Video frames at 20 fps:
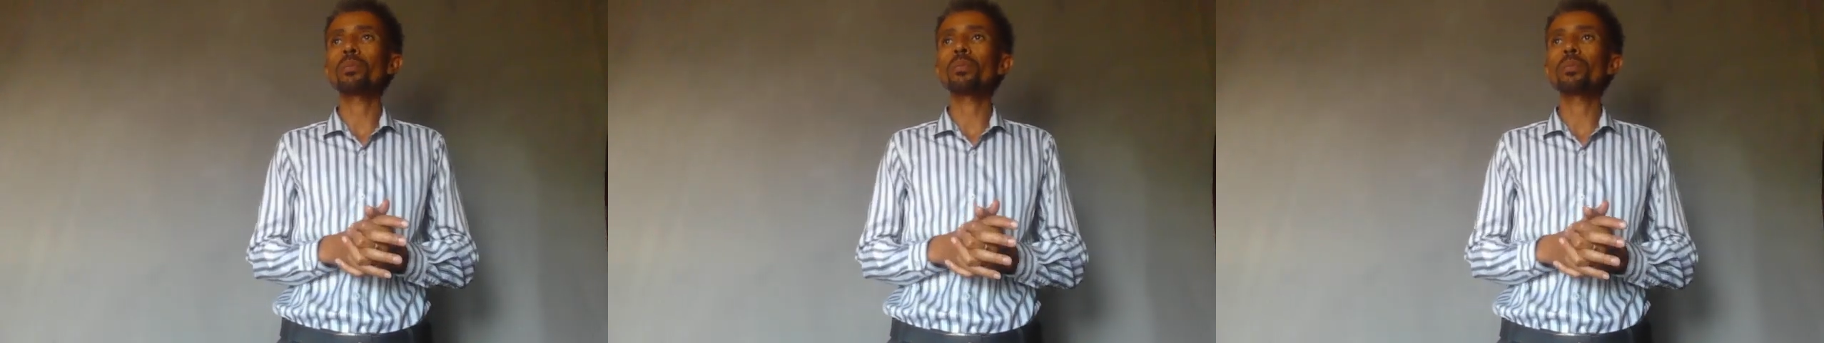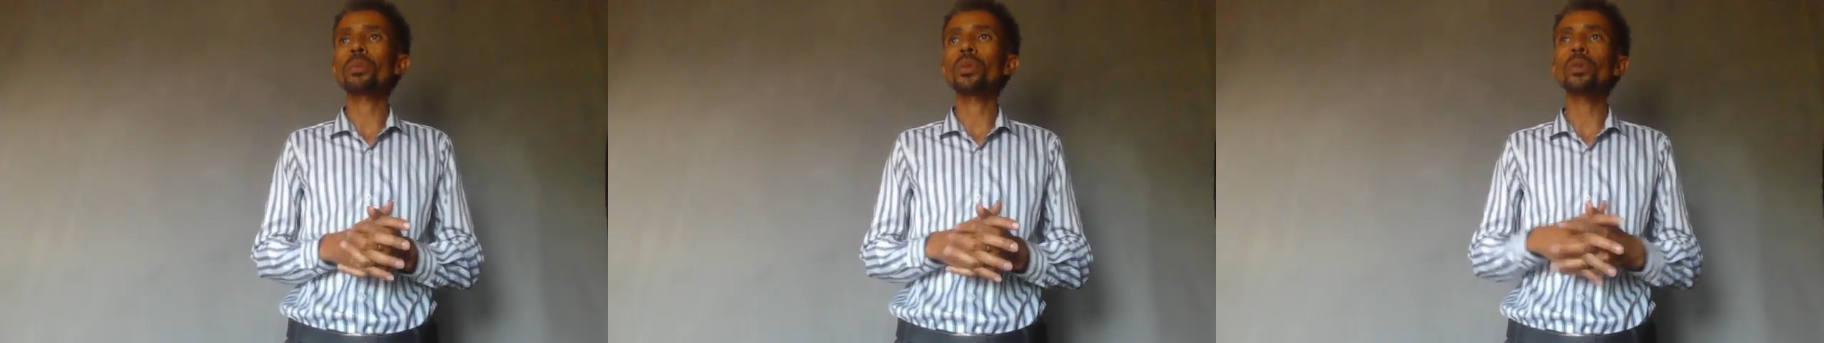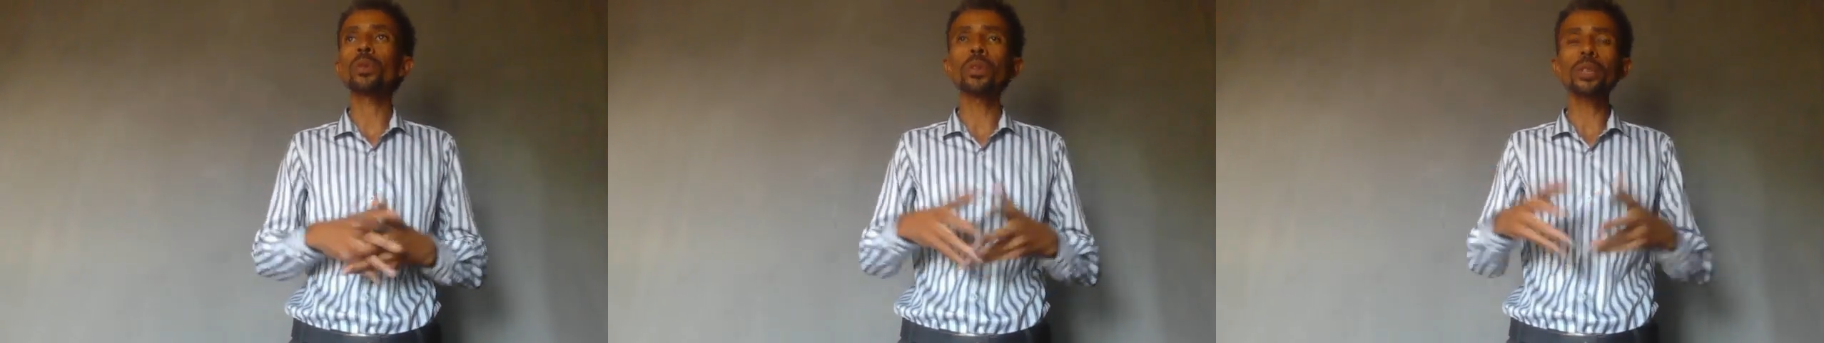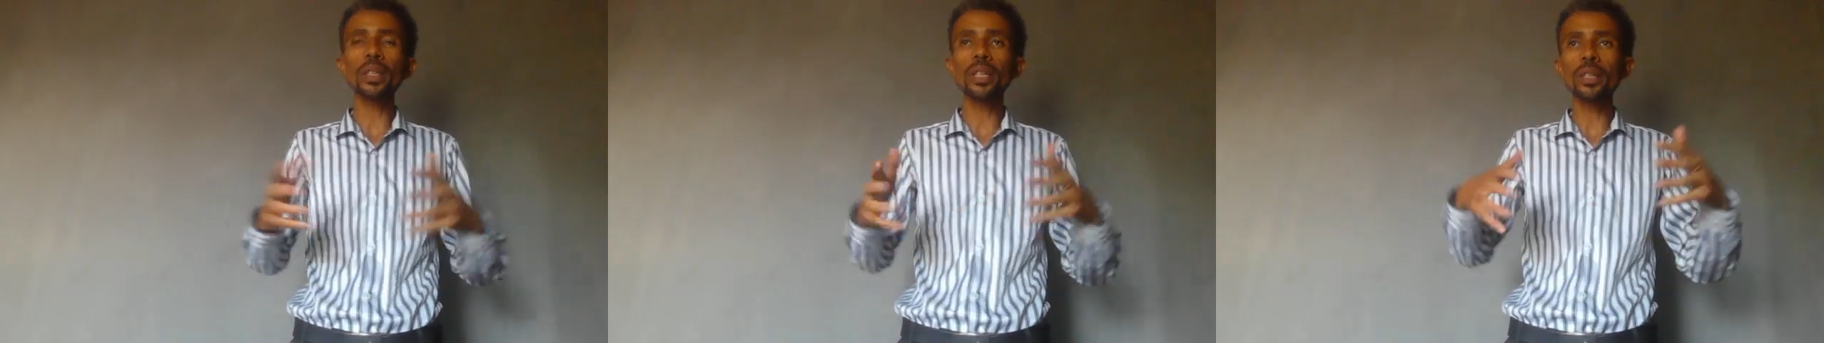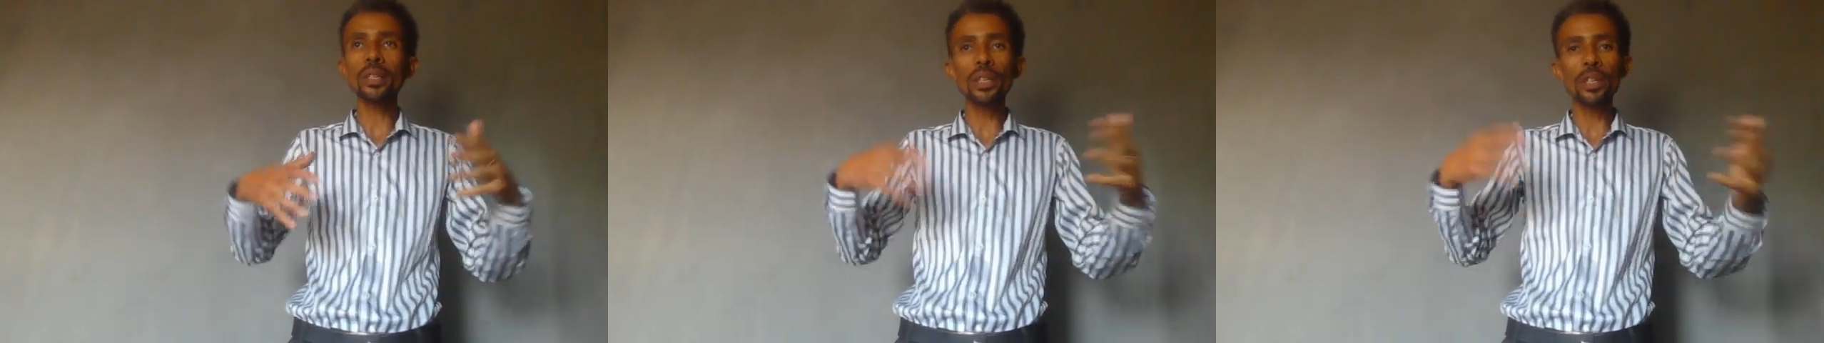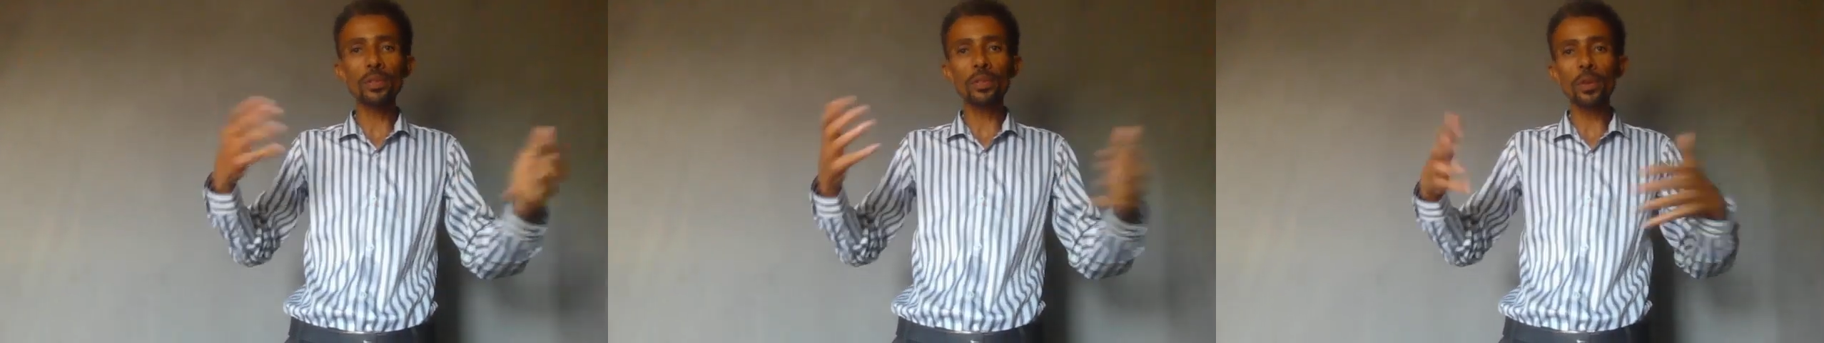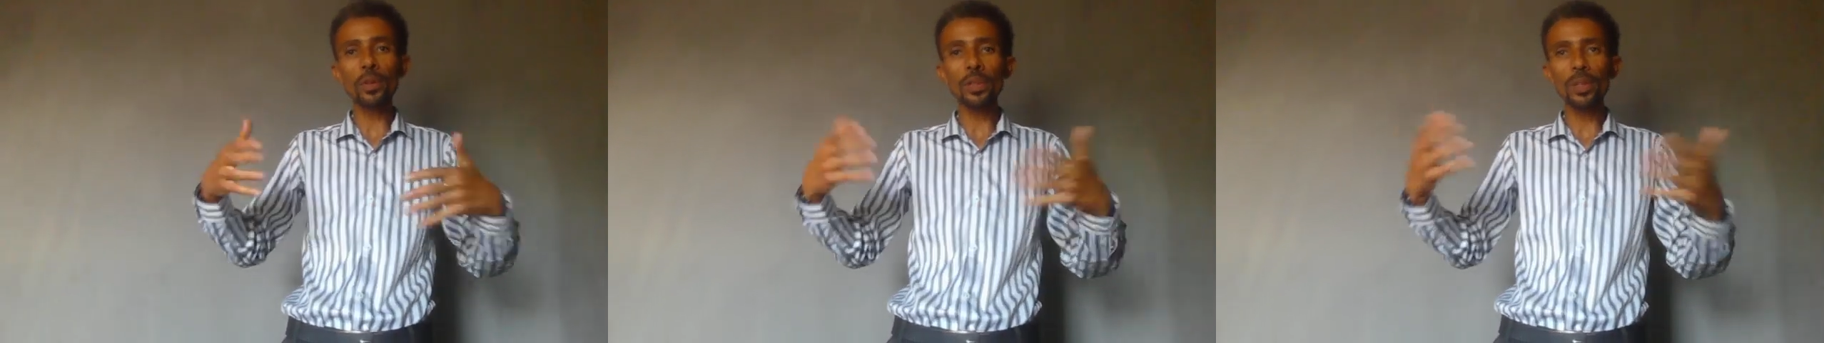Built-in
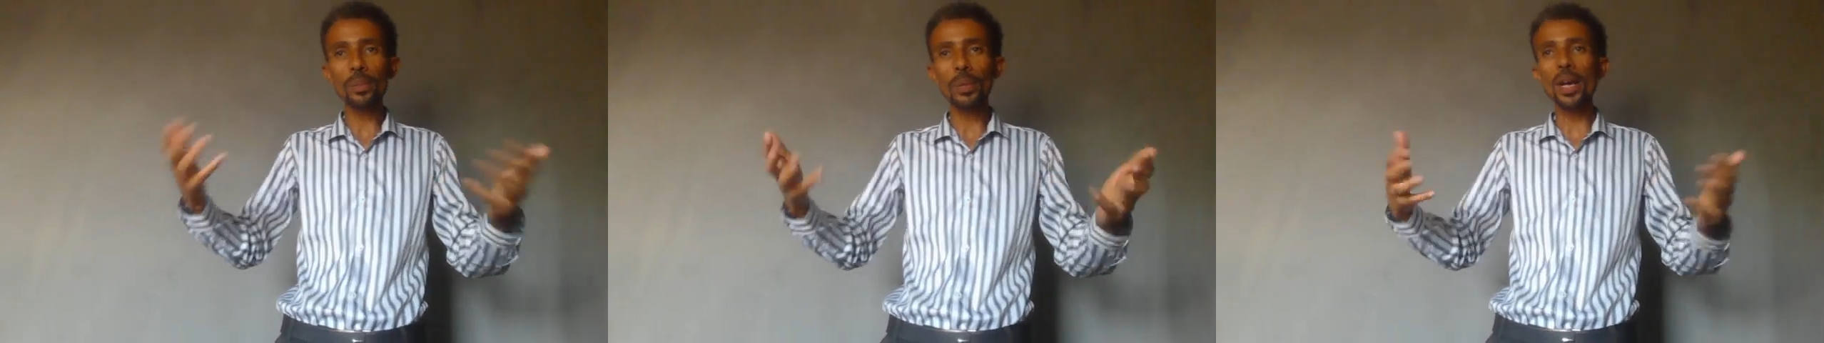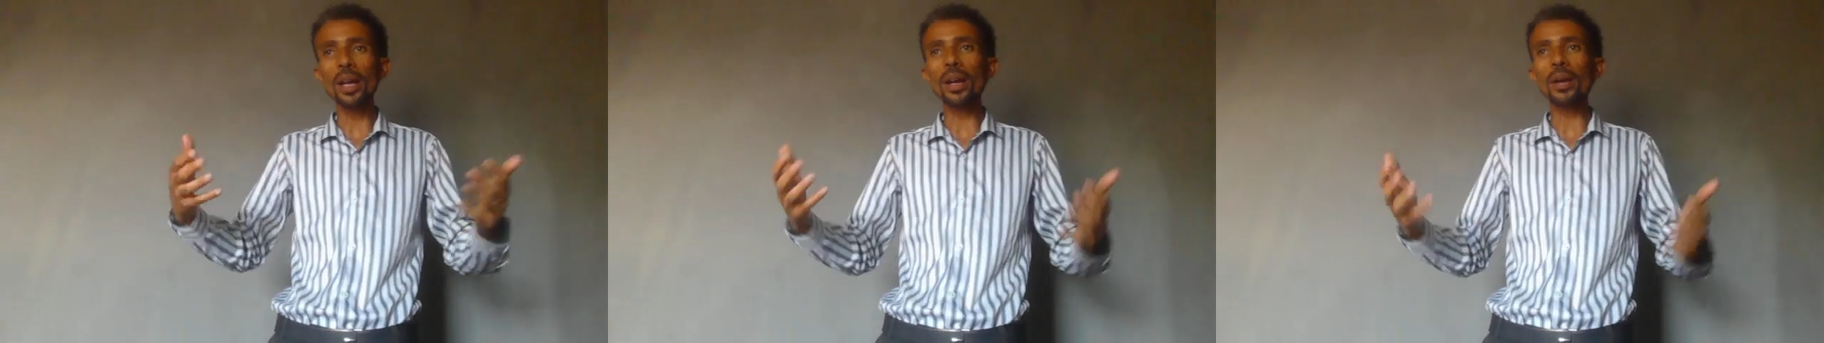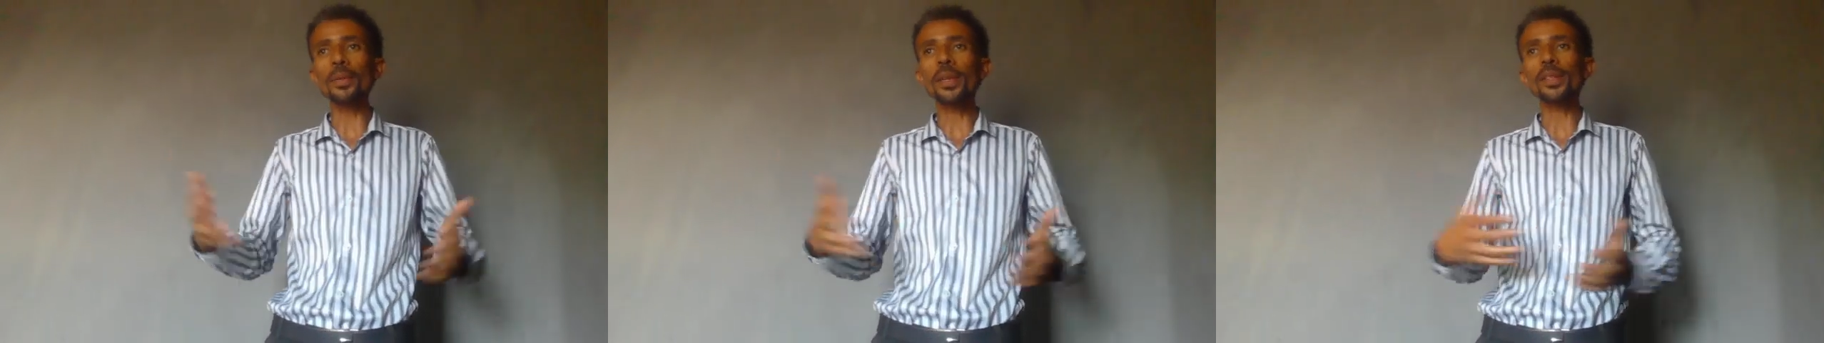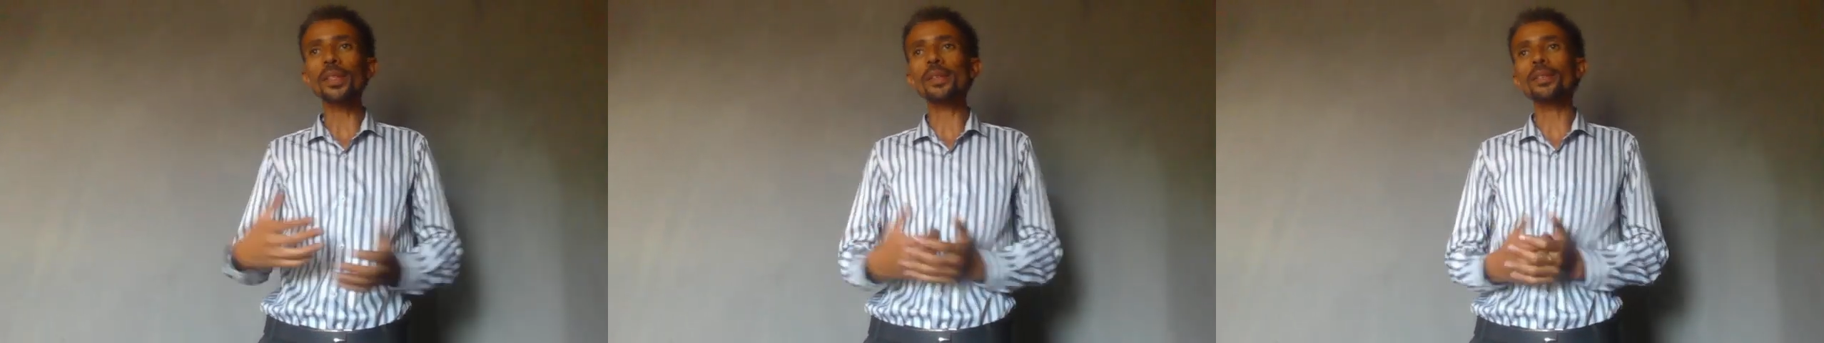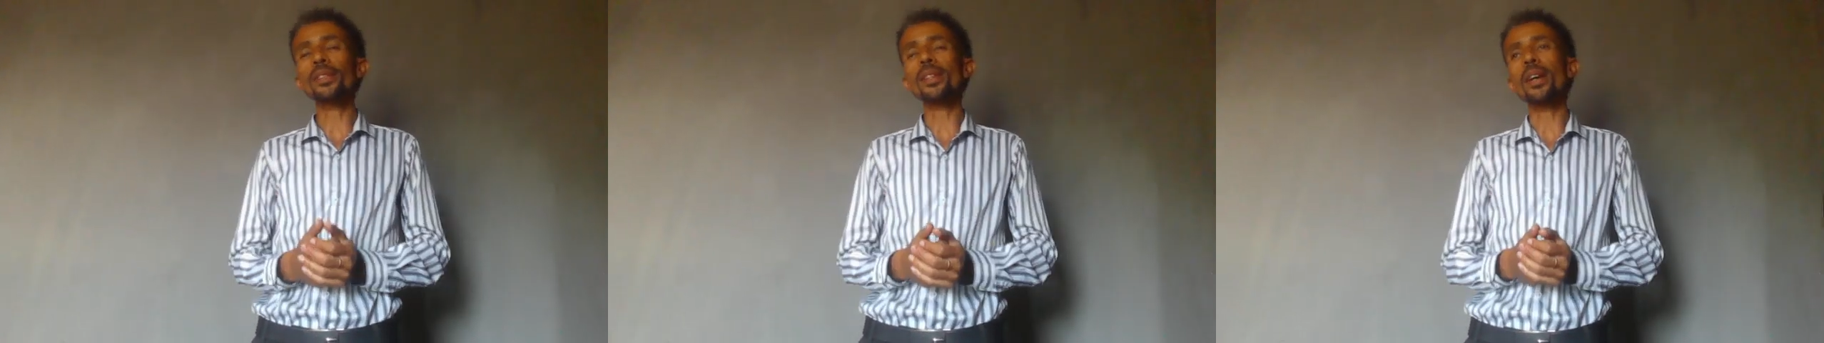default parameters